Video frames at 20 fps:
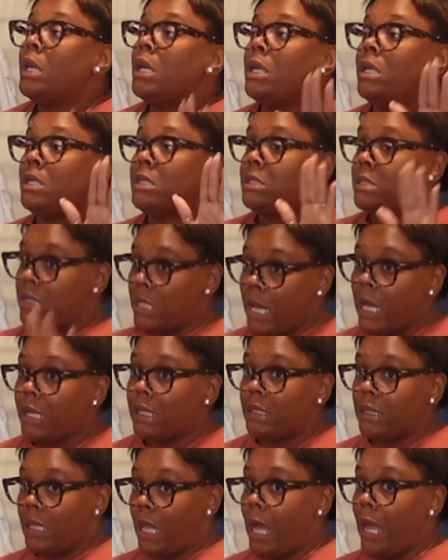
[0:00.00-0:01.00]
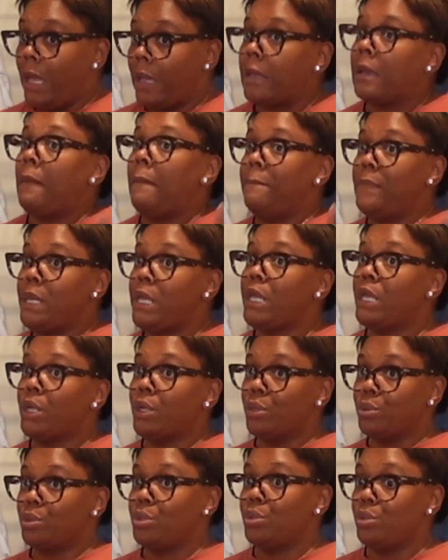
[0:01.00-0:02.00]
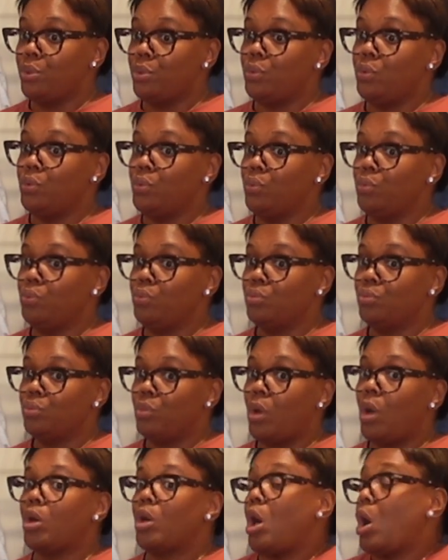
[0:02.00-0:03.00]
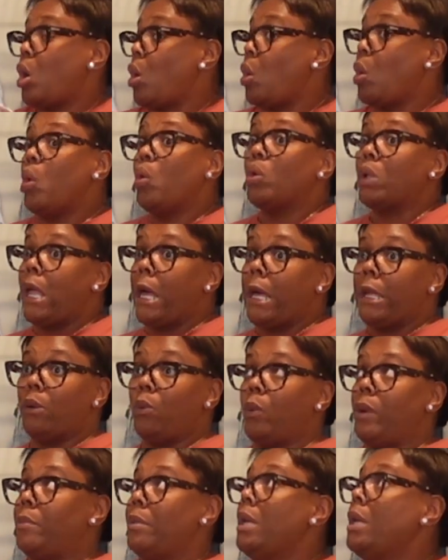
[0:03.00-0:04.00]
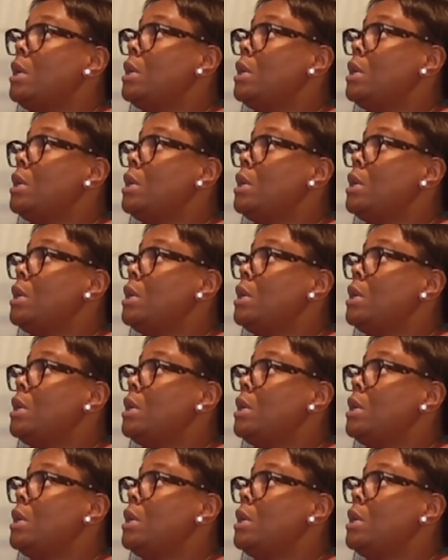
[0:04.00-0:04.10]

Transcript: is not a lot compared to a whole lot of women.